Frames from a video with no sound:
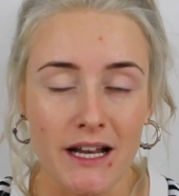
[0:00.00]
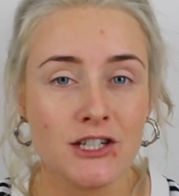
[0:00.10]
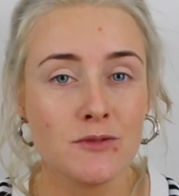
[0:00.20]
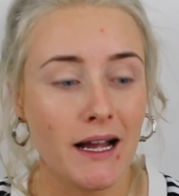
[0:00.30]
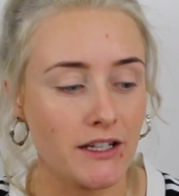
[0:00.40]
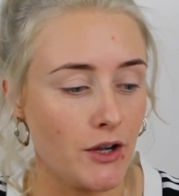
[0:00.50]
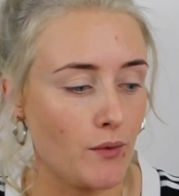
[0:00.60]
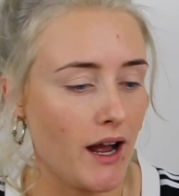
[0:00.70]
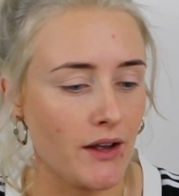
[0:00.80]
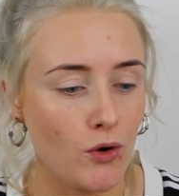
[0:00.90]
As you might
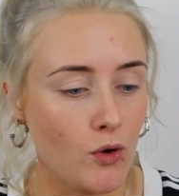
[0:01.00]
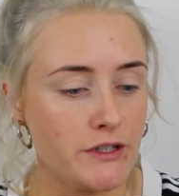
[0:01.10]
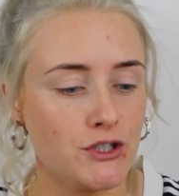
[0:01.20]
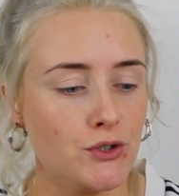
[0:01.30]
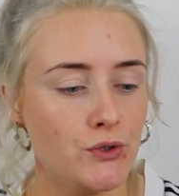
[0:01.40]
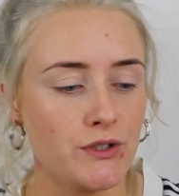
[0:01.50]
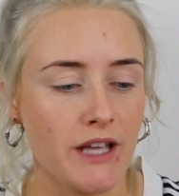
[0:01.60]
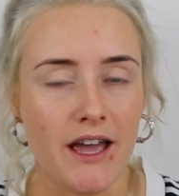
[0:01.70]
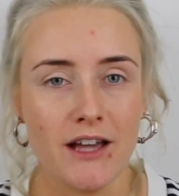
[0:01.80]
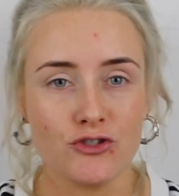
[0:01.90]
know, I always use
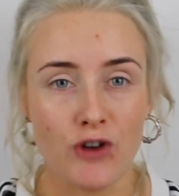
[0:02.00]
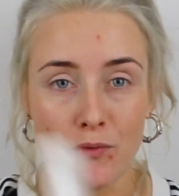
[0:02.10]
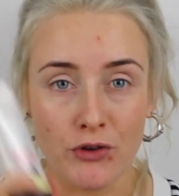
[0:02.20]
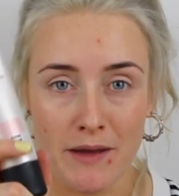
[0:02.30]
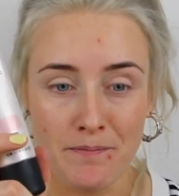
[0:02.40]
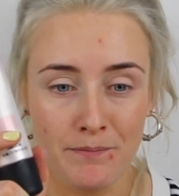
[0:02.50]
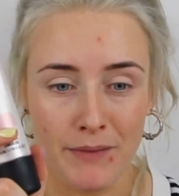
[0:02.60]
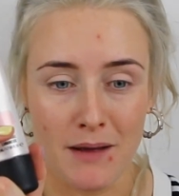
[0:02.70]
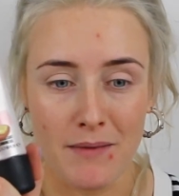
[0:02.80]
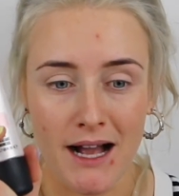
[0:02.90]
Strobe Cream
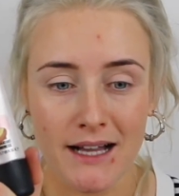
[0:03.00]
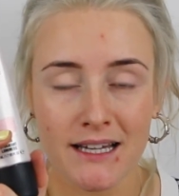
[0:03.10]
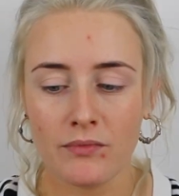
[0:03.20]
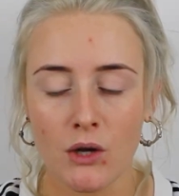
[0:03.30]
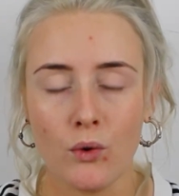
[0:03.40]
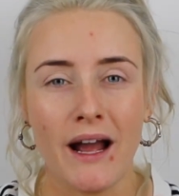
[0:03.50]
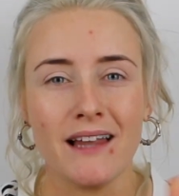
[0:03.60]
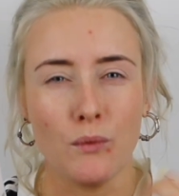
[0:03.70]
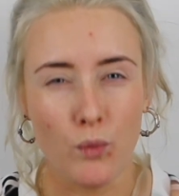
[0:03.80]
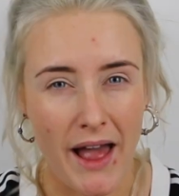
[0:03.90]
by MAC,
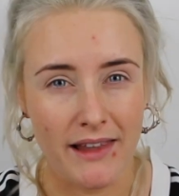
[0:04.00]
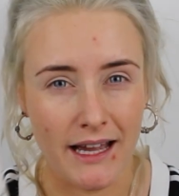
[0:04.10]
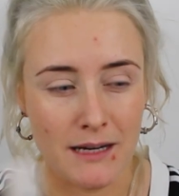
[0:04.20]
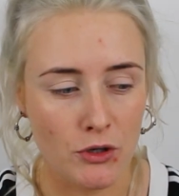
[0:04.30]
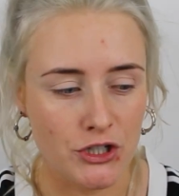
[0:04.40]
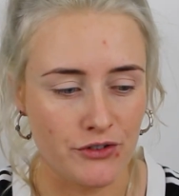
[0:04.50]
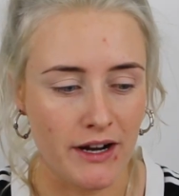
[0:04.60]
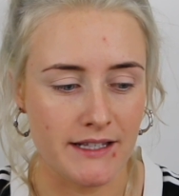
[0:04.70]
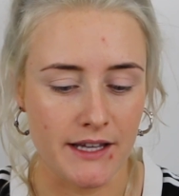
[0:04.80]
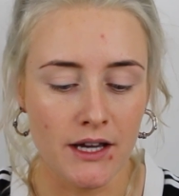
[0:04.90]
quite wet like a
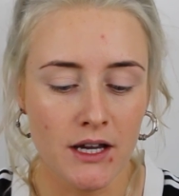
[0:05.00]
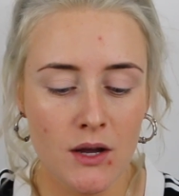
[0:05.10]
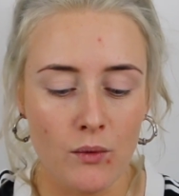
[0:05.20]
moisturiser,